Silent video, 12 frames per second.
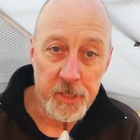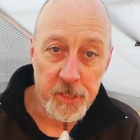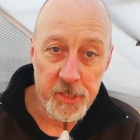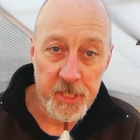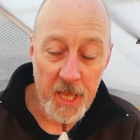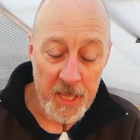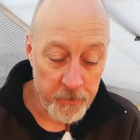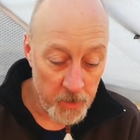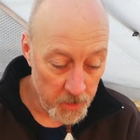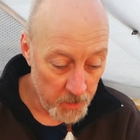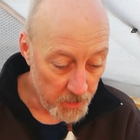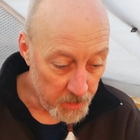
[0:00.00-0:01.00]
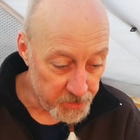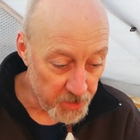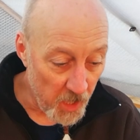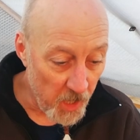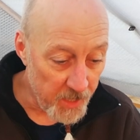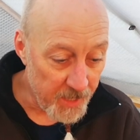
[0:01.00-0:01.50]
the same as
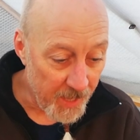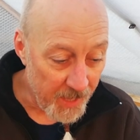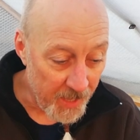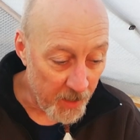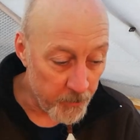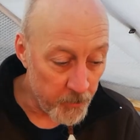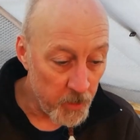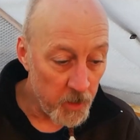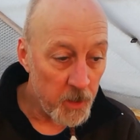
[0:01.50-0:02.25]
I am